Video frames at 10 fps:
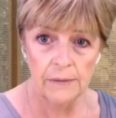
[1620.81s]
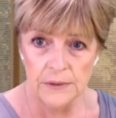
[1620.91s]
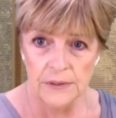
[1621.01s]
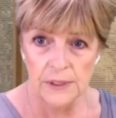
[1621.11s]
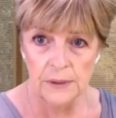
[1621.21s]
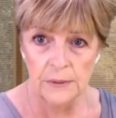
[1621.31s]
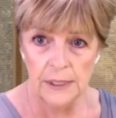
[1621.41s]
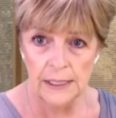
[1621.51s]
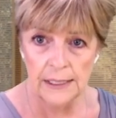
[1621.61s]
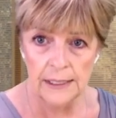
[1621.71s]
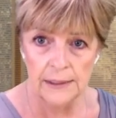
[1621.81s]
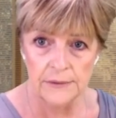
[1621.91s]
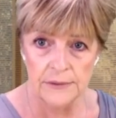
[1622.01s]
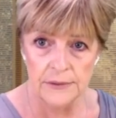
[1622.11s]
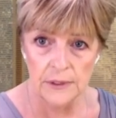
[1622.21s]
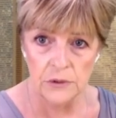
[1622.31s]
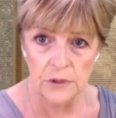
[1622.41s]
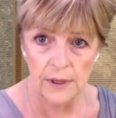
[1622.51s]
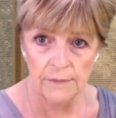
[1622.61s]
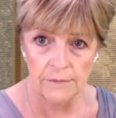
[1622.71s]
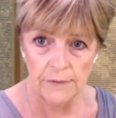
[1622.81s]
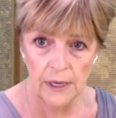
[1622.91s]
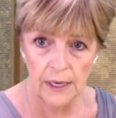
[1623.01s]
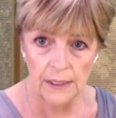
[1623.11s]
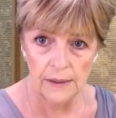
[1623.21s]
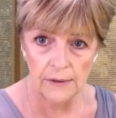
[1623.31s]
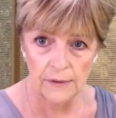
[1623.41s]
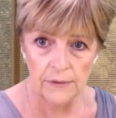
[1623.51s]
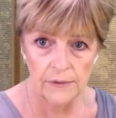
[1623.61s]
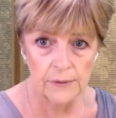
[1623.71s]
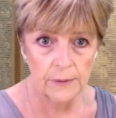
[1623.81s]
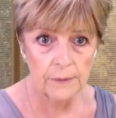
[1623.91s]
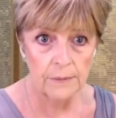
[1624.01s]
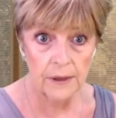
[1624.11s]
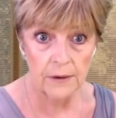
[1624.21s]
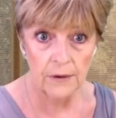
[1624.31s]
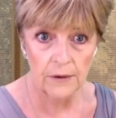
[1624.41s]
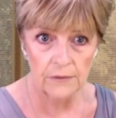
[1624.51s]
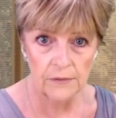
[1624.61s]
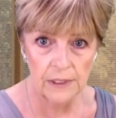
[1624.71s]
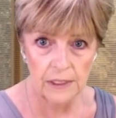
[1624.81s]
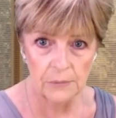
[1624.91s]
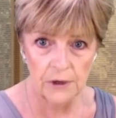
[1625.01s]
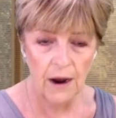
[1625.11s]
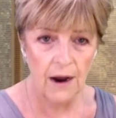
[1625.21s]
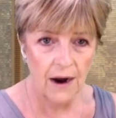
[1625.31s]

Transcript: So let's try and find that card for Libra.